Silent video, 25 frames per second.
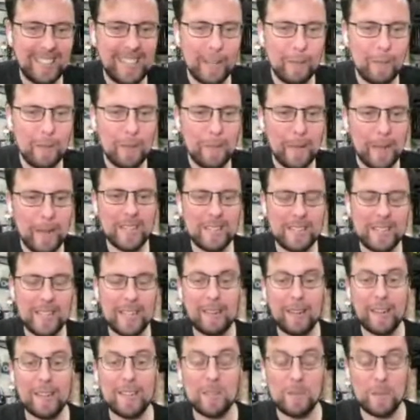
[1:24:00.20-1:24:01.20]
a set
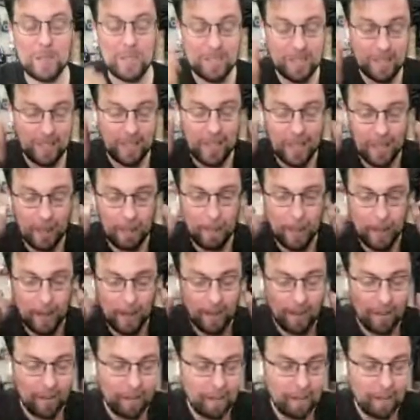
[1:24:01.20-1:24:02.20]
of deck cans, which is like
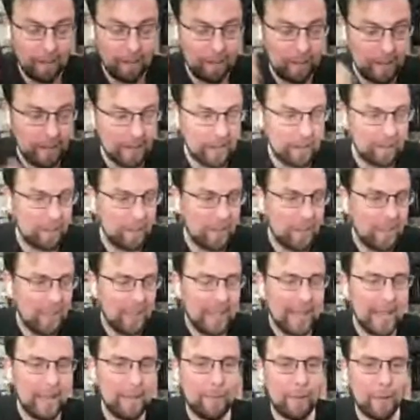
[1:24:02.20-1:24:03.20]
of
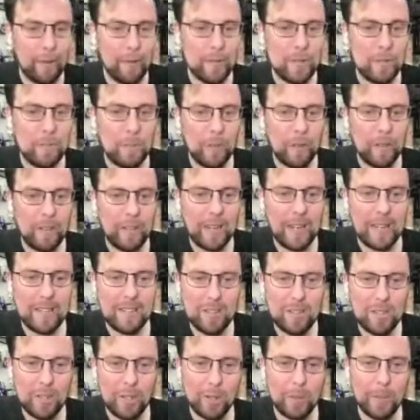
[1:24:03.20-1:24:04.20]
headphones, but it has a tube on
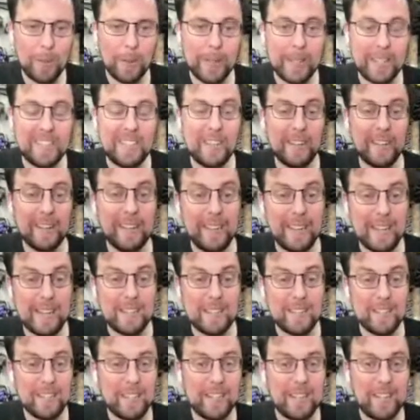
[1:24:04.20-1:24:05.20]
it, and you can listen to the engine.